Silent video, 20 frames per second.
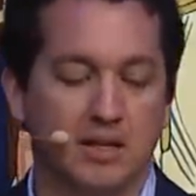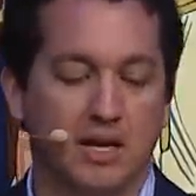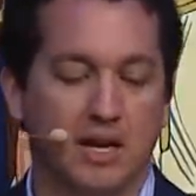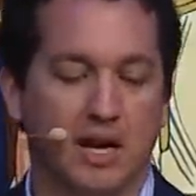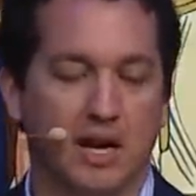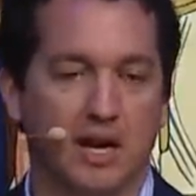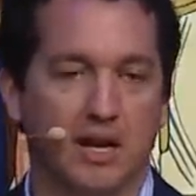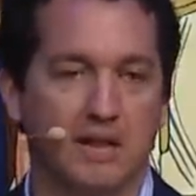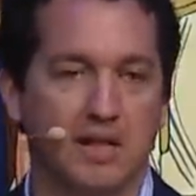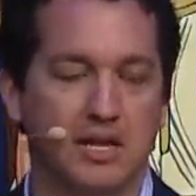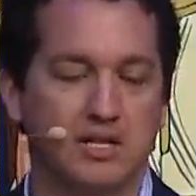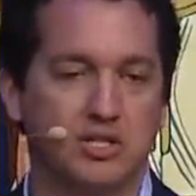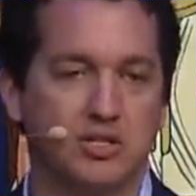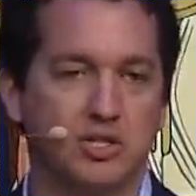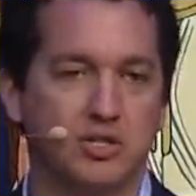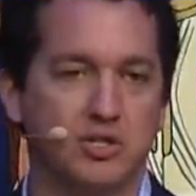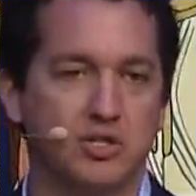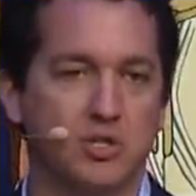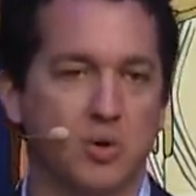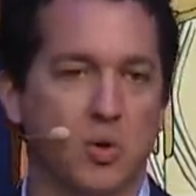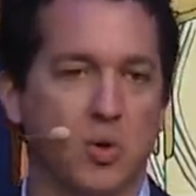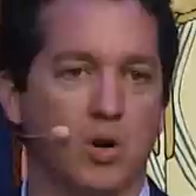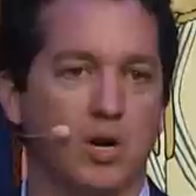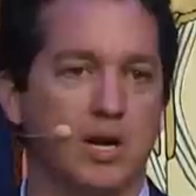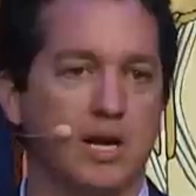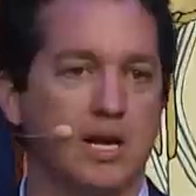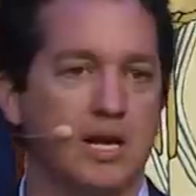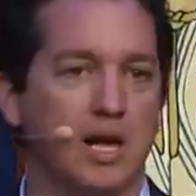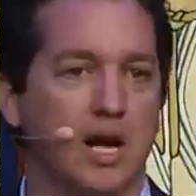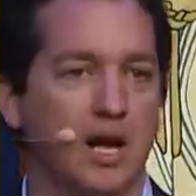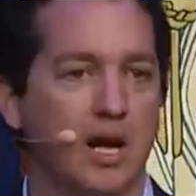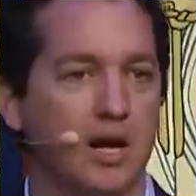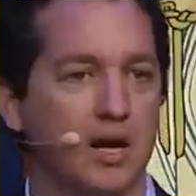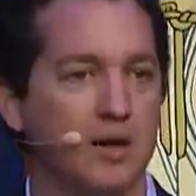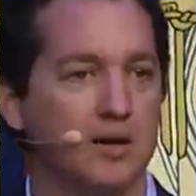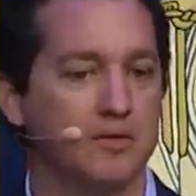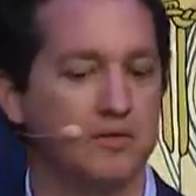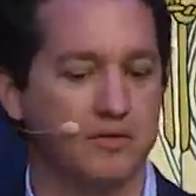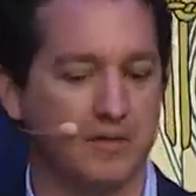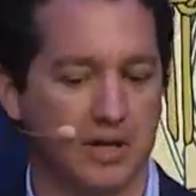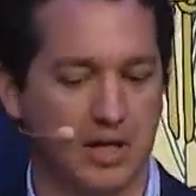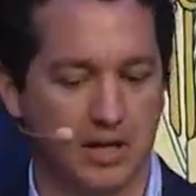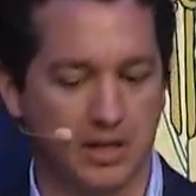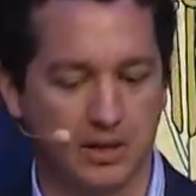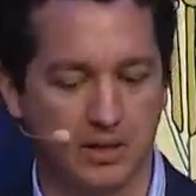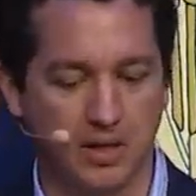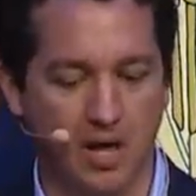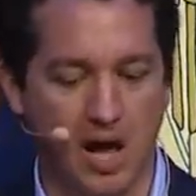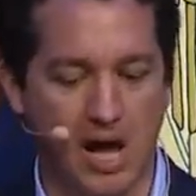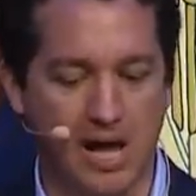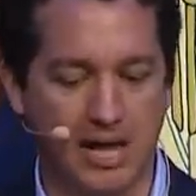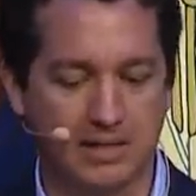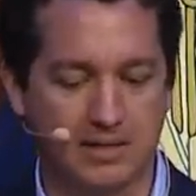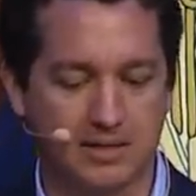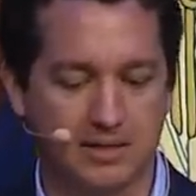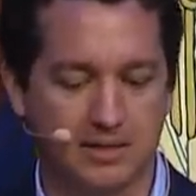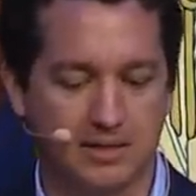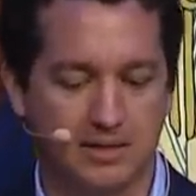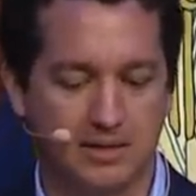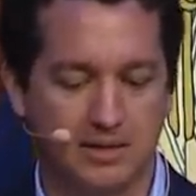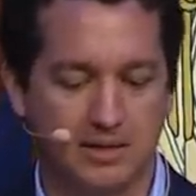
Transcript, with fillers: Uh, that's the story of uh, Lot.